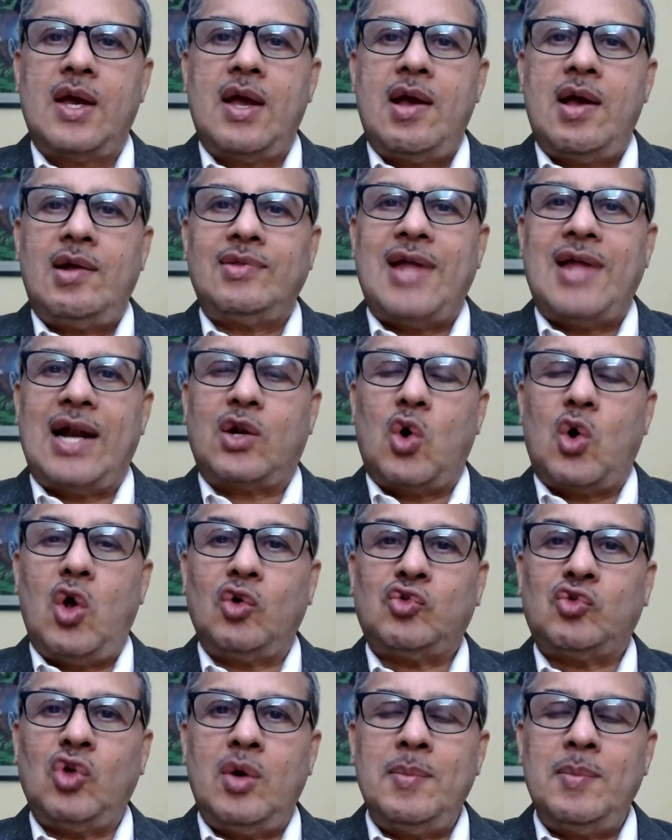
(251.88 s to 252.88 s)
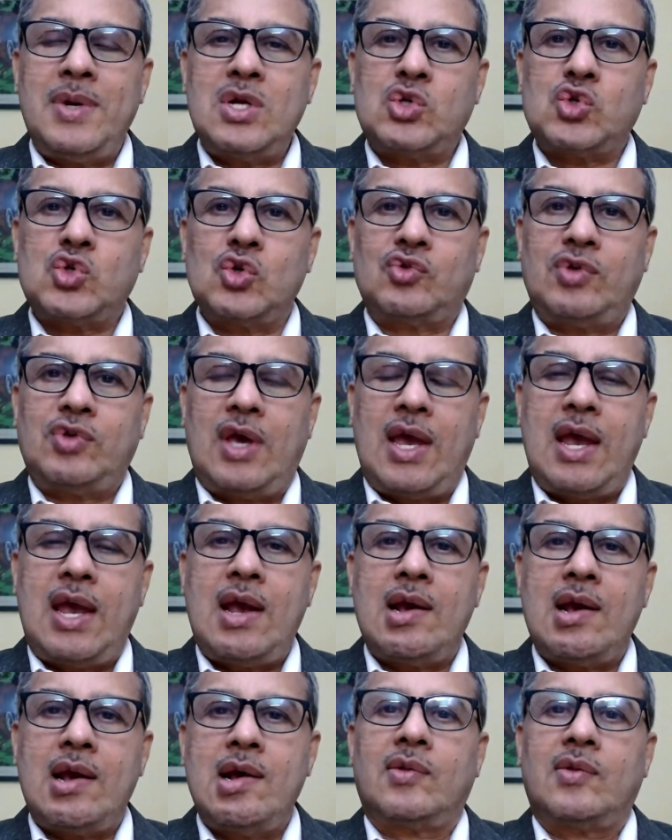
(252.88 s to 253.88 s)
That also means to say
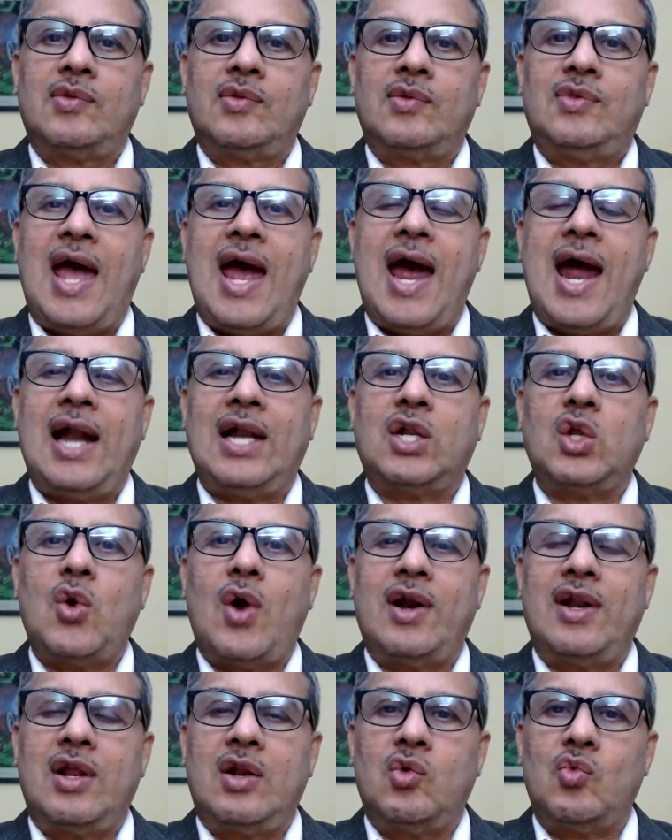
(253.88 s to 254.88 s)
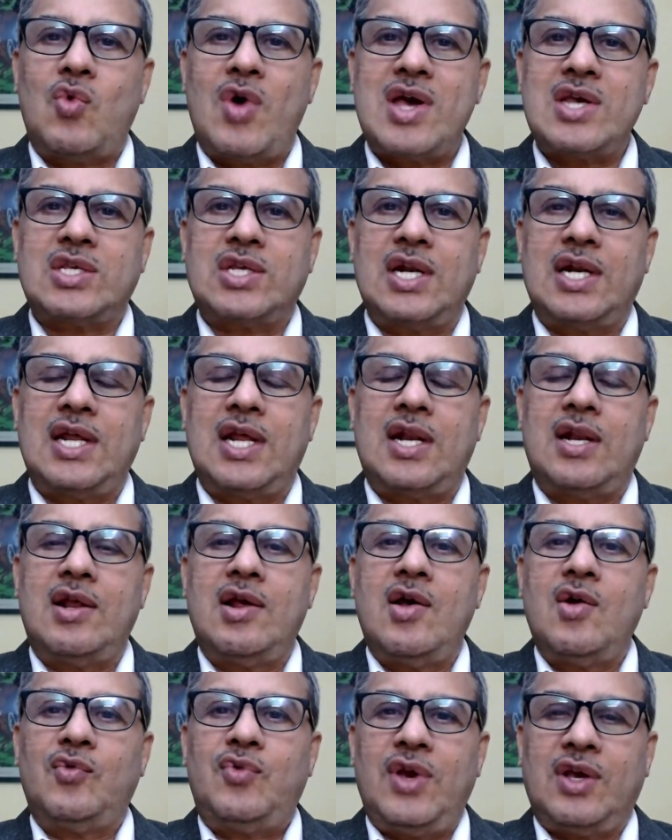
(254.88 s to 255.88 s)
that you had invested in
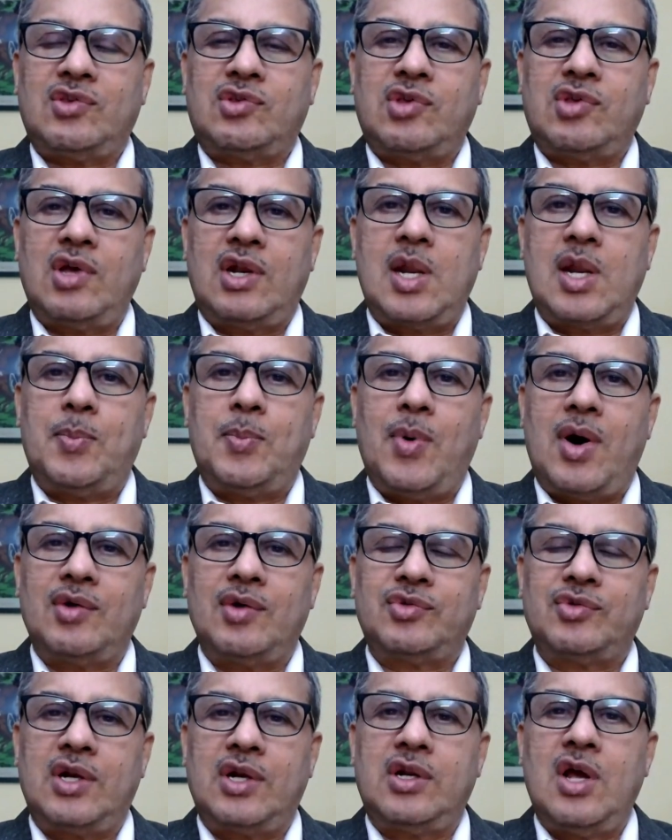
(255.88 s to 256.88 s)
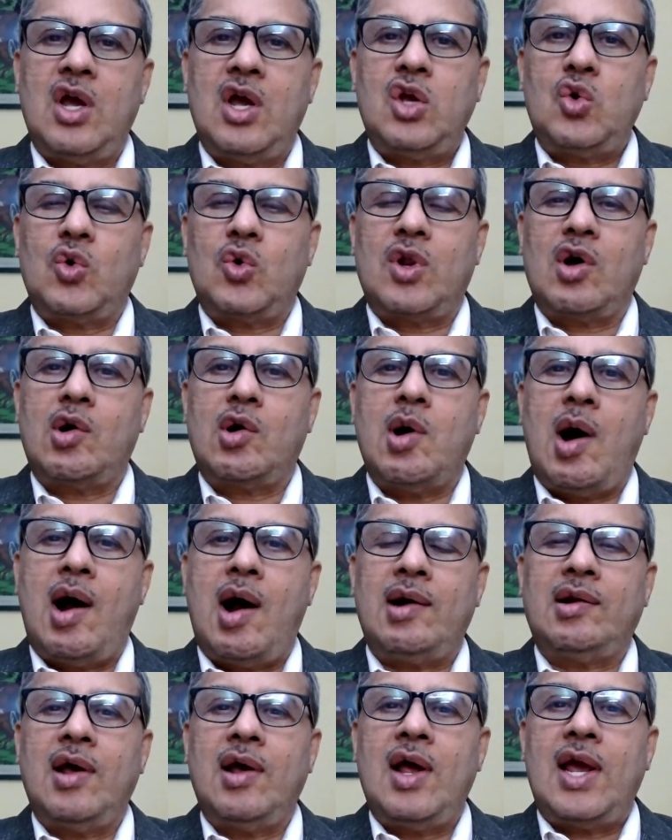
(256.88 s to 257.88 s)
fixed deposit, you would have
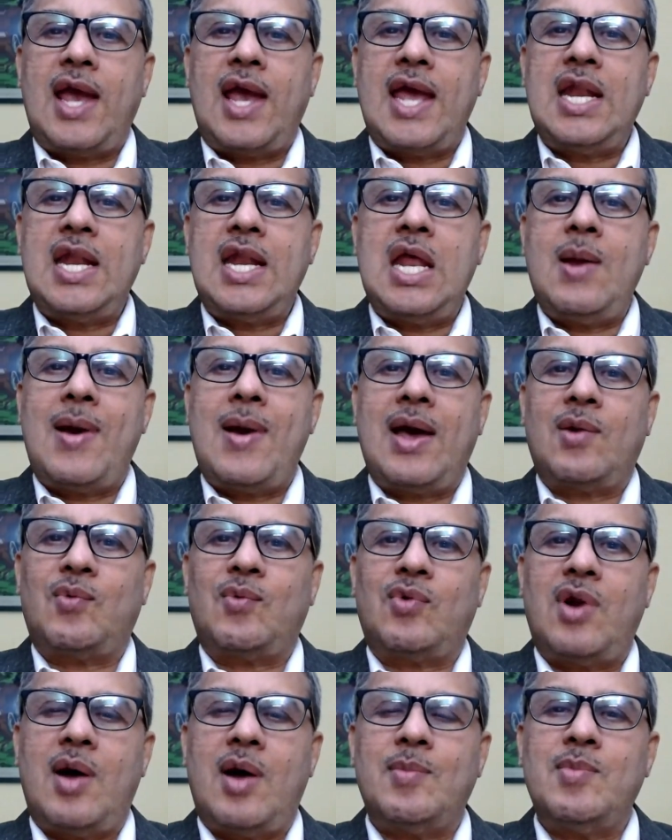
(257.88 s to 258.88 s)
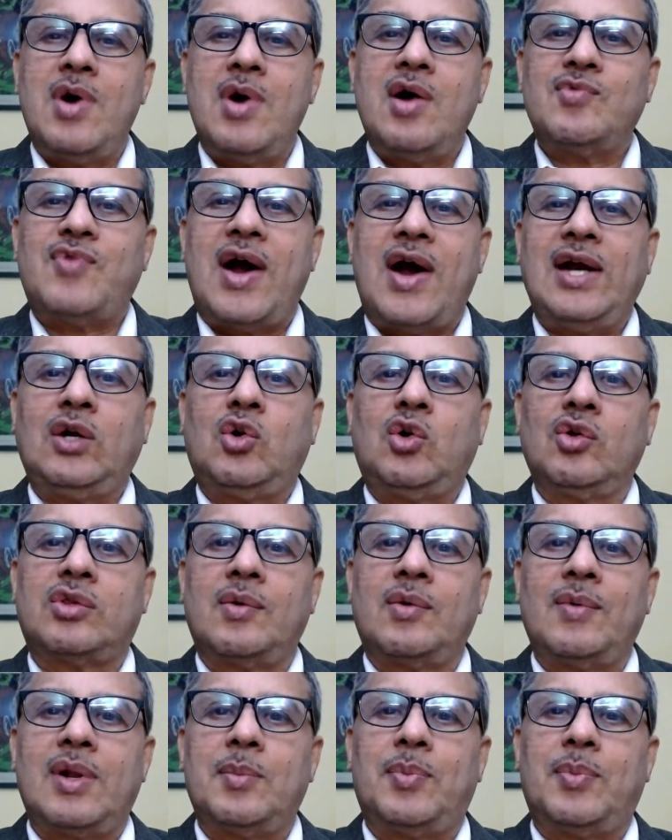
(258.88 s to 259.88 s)
got anywhere from 5 to
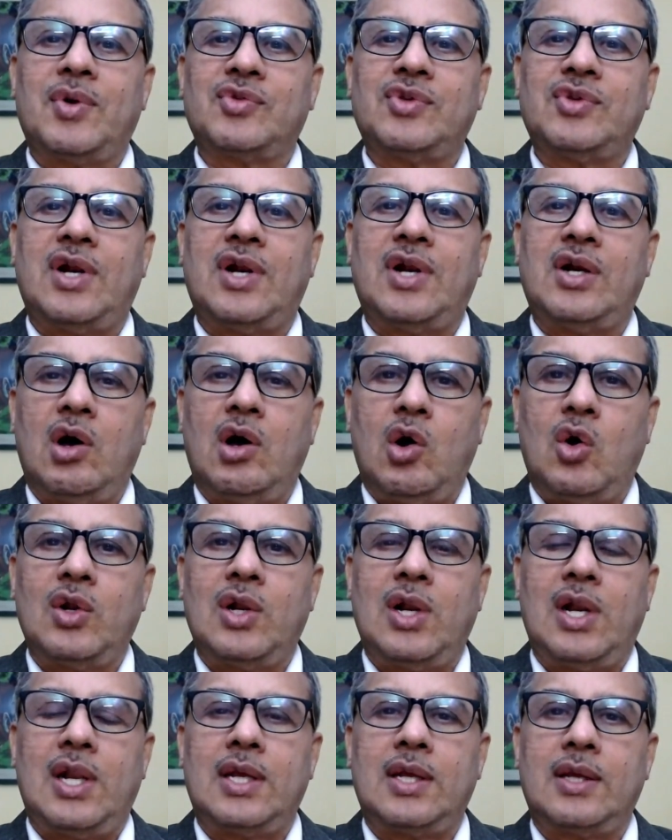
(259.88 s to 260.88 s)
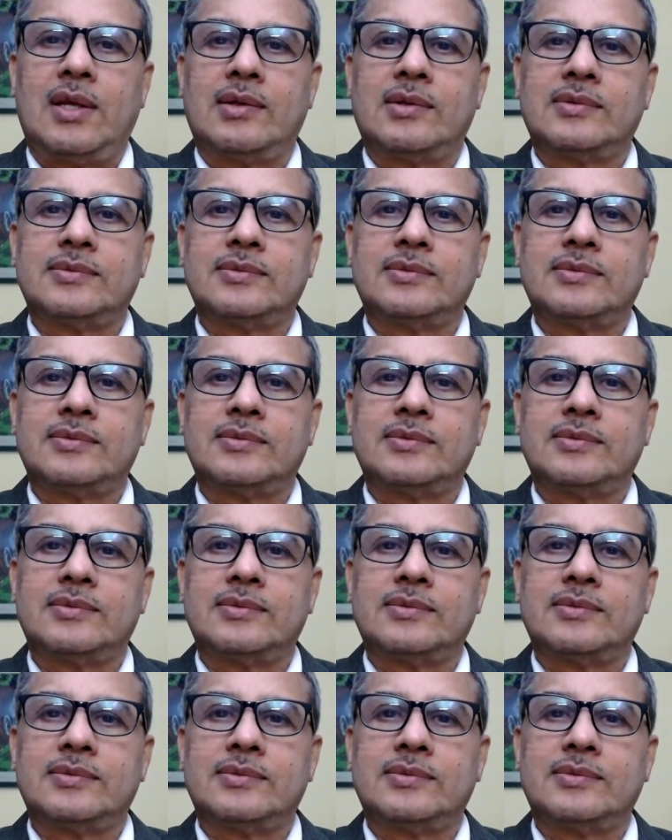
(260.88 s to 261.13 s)
7% only.